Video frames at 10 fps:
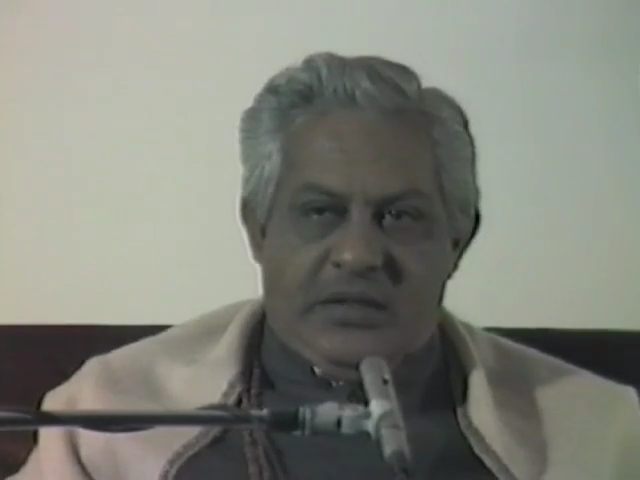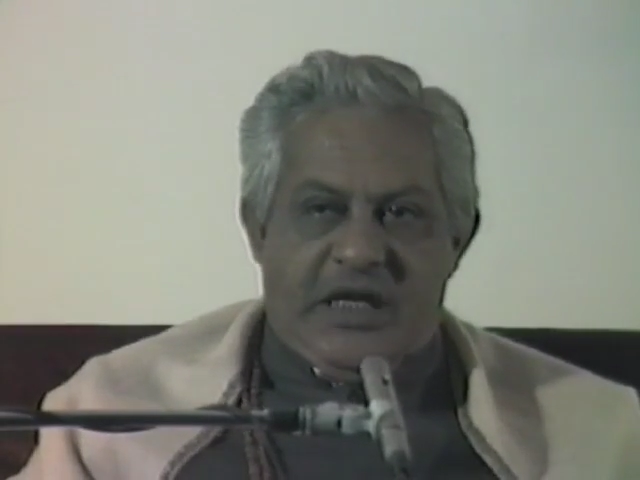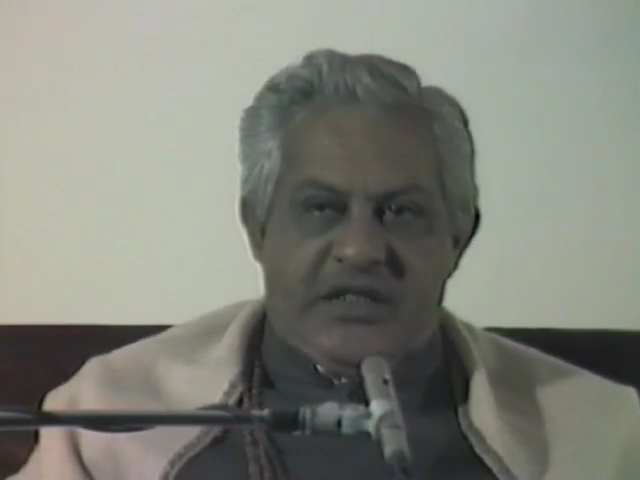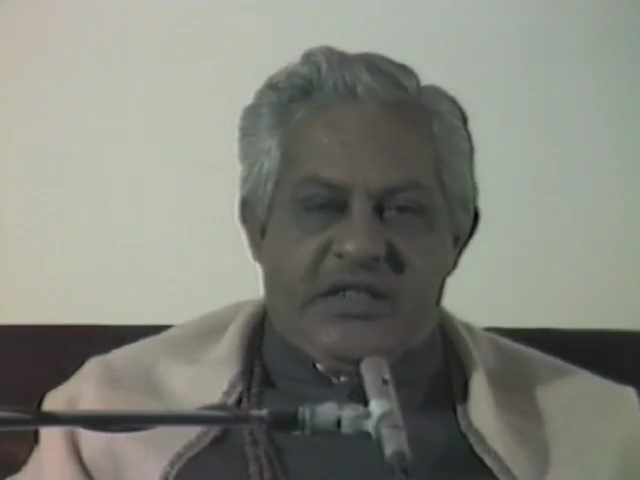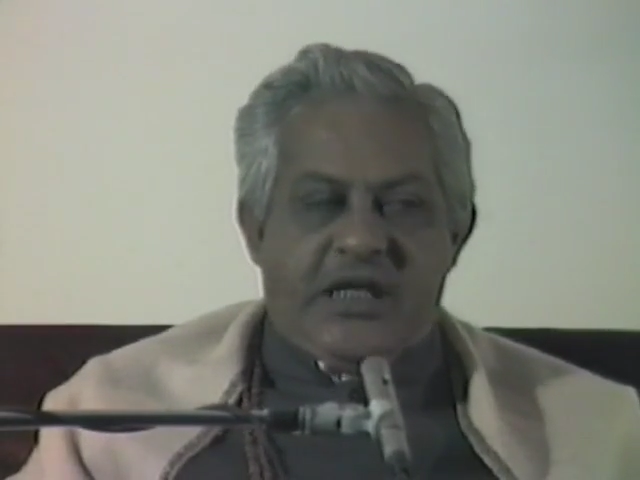
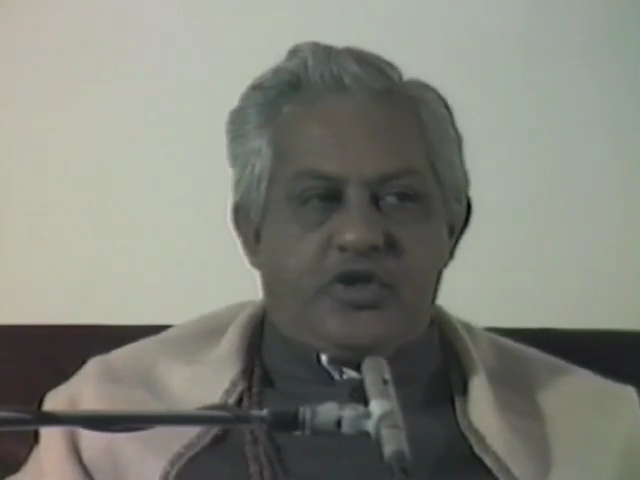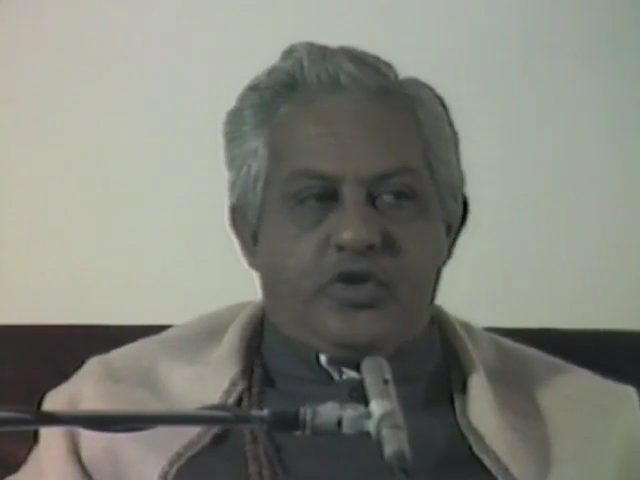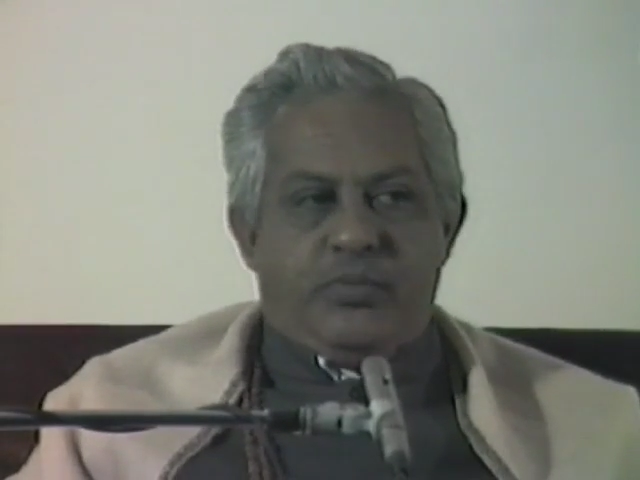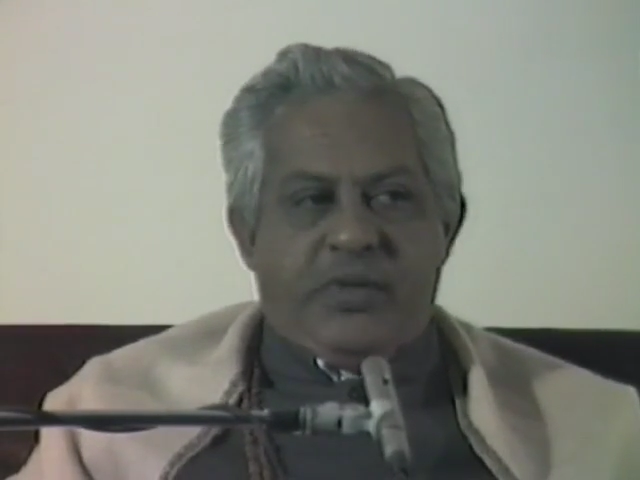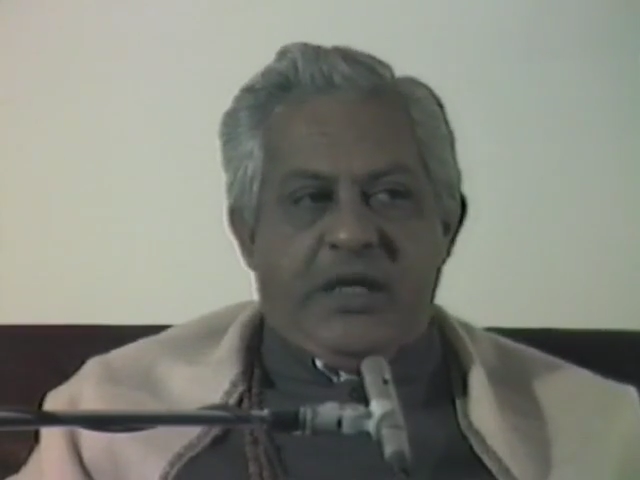as that
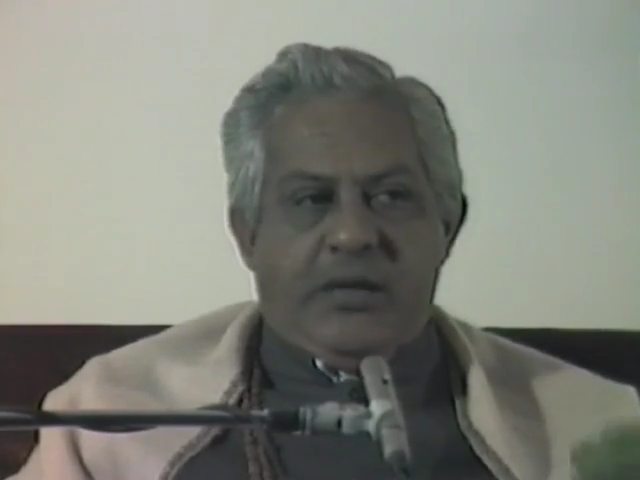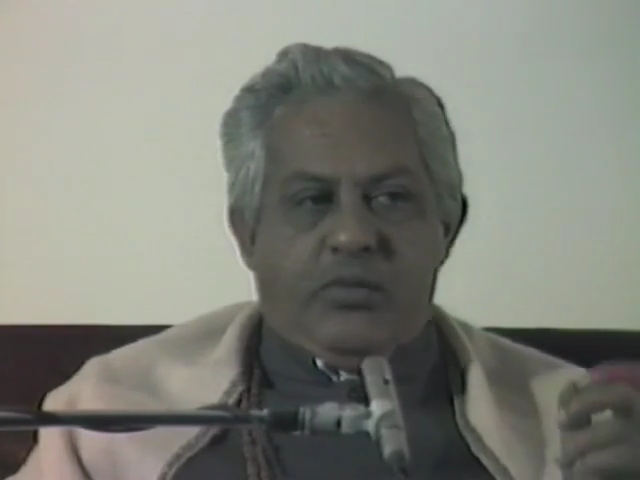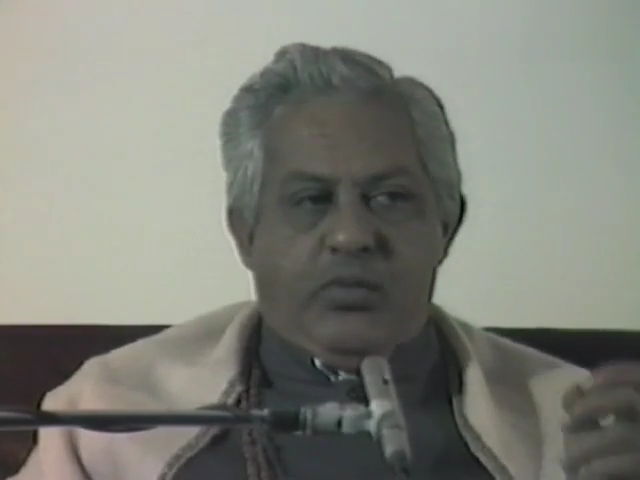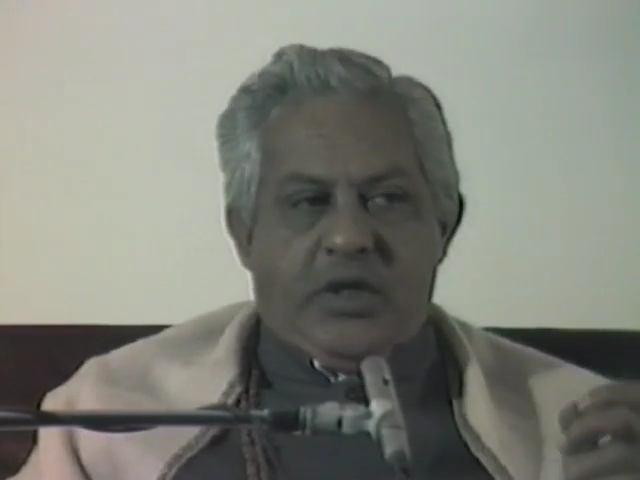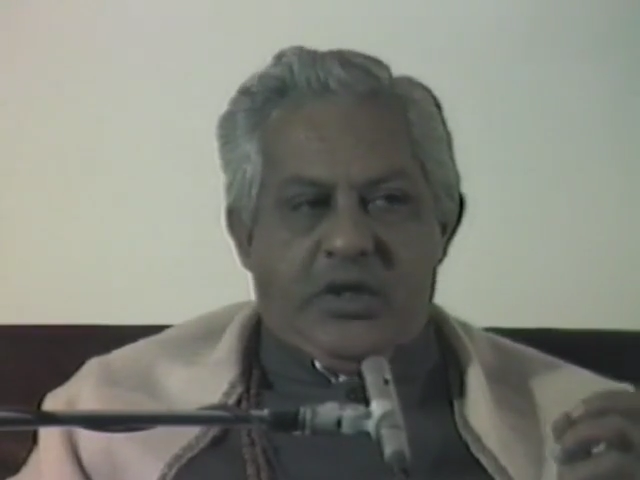
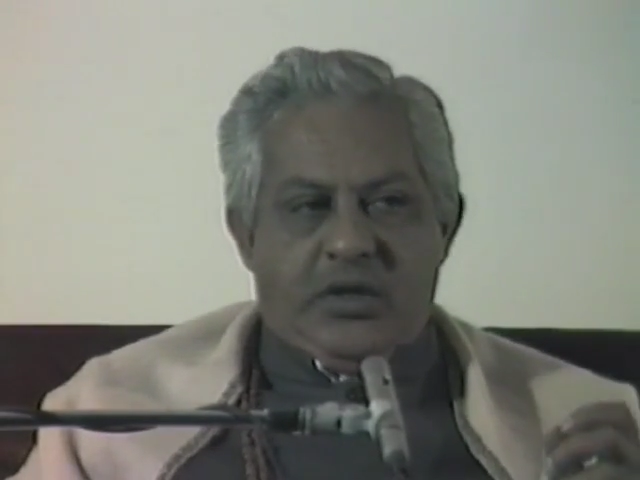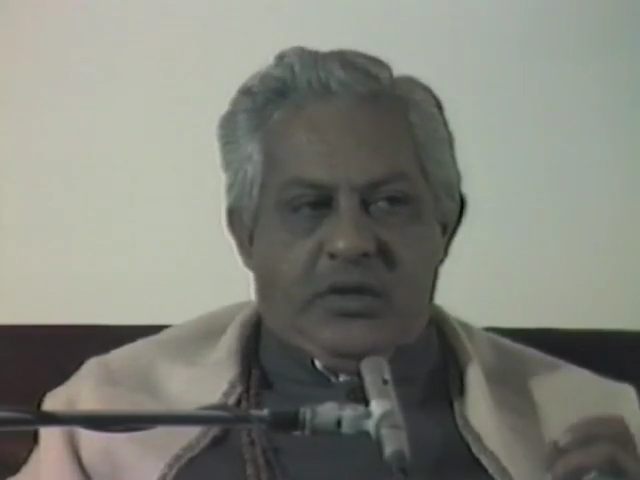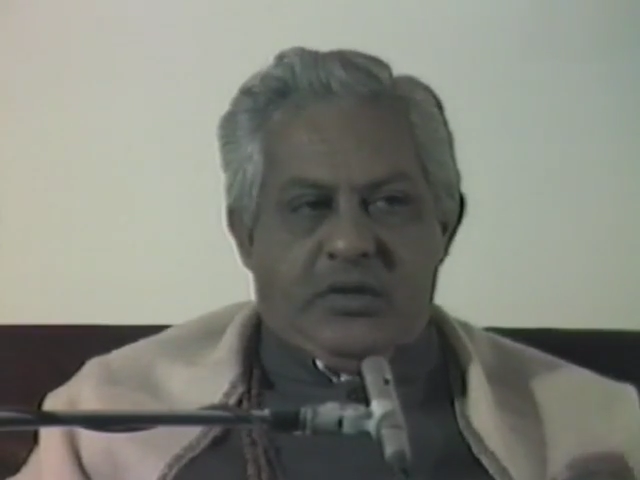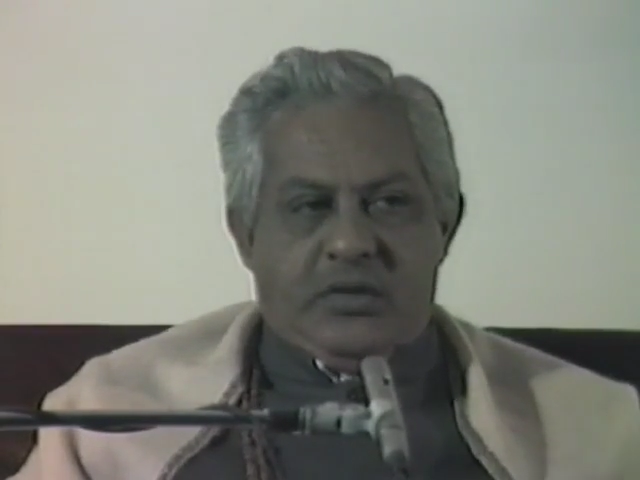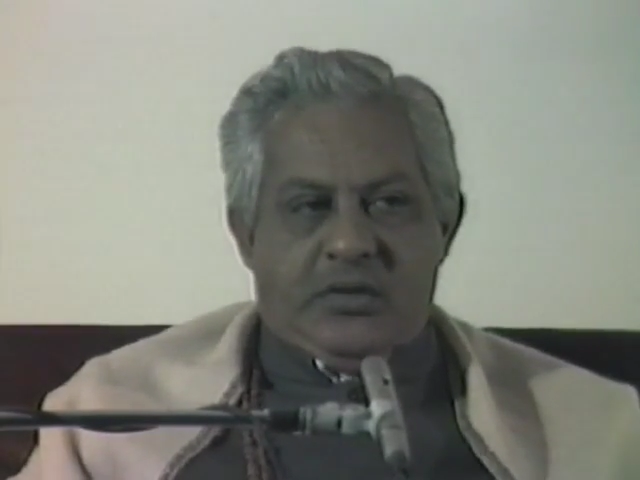supreme
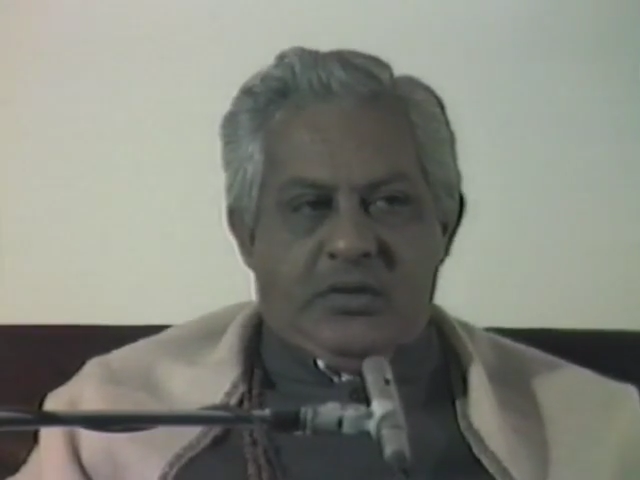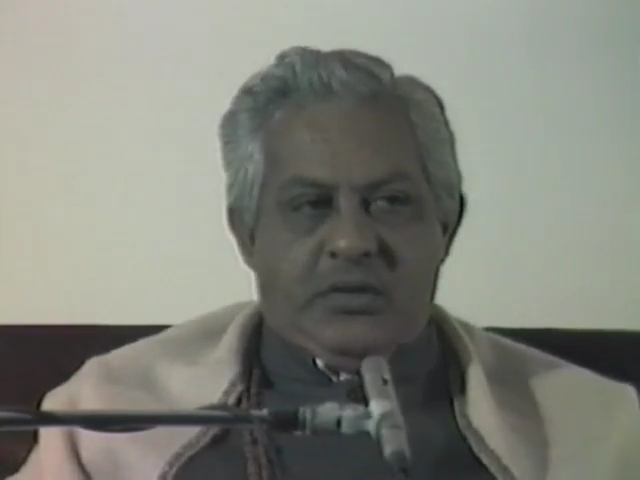will